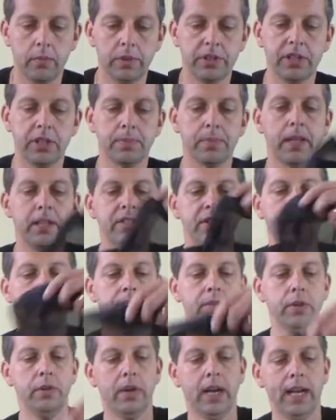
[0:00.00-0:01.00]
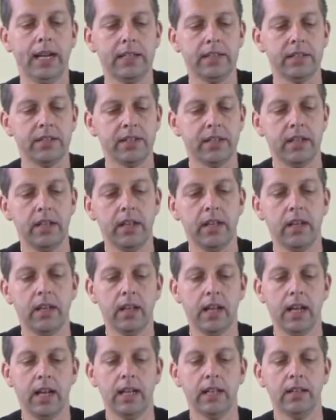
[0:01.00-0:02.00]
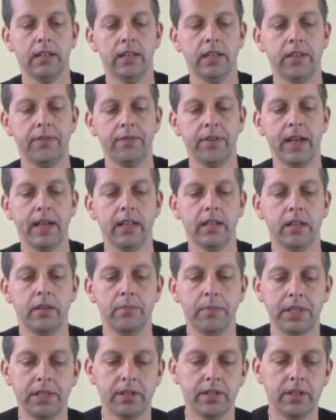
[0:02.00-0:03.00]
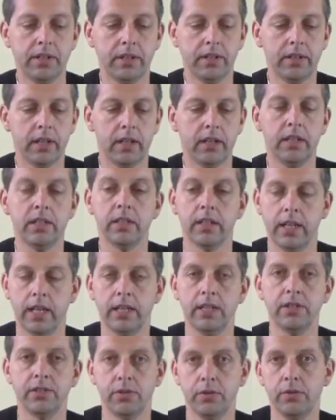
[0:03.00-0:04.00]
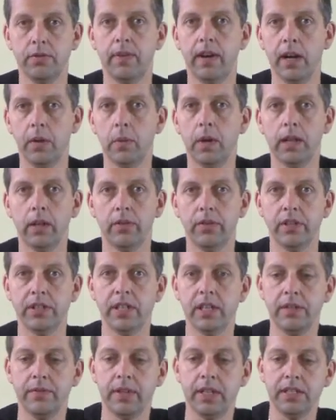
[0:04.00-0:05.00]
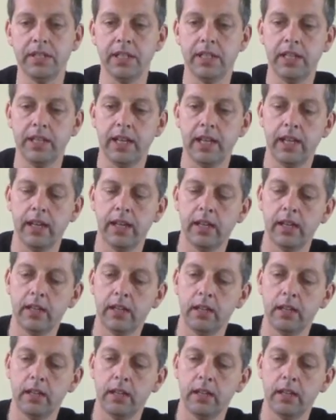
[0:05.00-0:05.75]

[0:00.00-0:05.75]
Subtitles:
which is placed over your hand, and the effect can be done, and again it's taught very well on the DVD there,